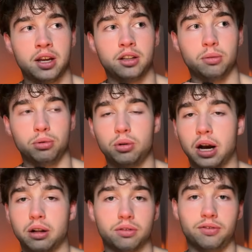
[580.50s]
The blue
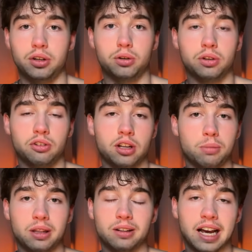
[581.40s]
collar field is going to be
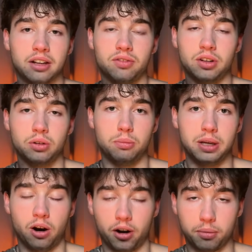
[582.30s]
the last field to be
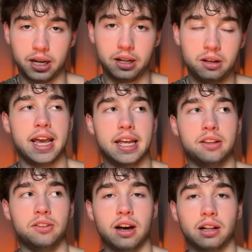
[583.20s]
automated.
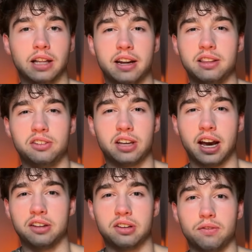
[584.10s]
And a lot of these
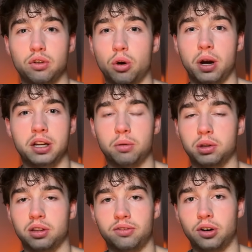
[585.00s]
guys have no idea what
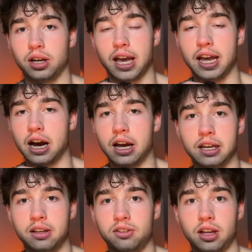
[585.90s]
the fuck AI
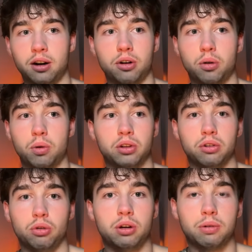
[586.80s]
is. They don't know what they're
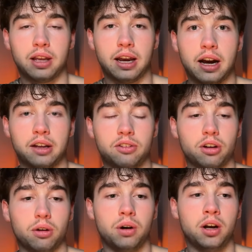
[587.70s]
doing with AI.
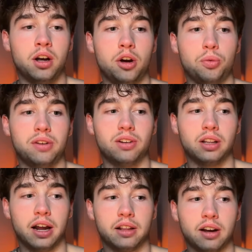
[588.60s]
So we have a
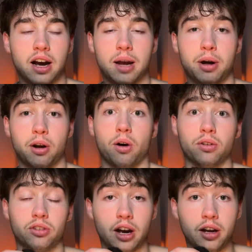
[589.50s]
lot of time on our
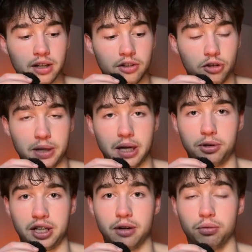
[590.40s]
side to be able to
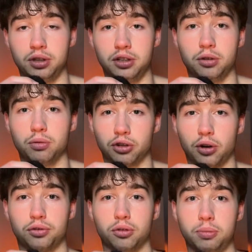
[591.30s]
get really good
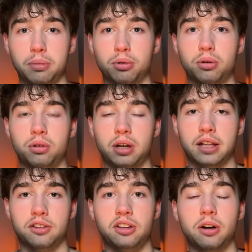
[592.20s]
results for people and
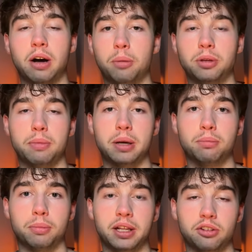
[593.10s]
still help them
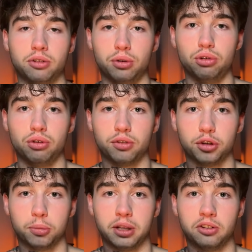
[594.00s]
implement solutions for their
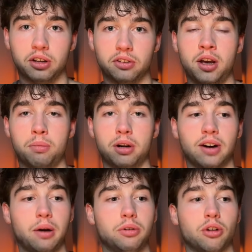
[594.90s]
business. But if
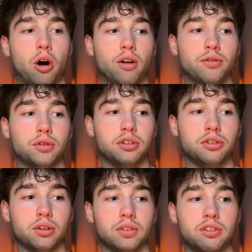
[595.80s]
I was offering
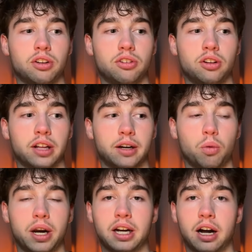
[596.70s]
services to like
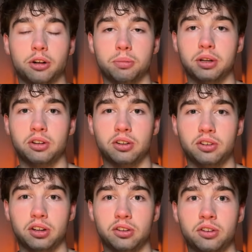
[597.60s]
white collar
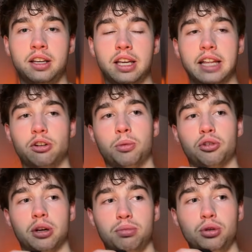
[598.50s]
businesses, it's almost
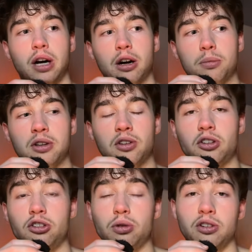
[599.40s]
like blue collar
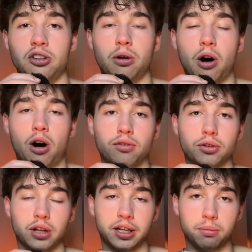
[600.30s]
businesses, you can still offer
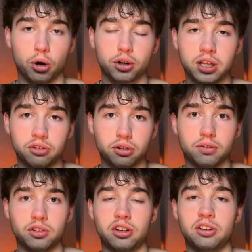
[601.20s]
like marketing
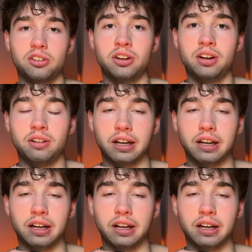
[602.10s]
services, like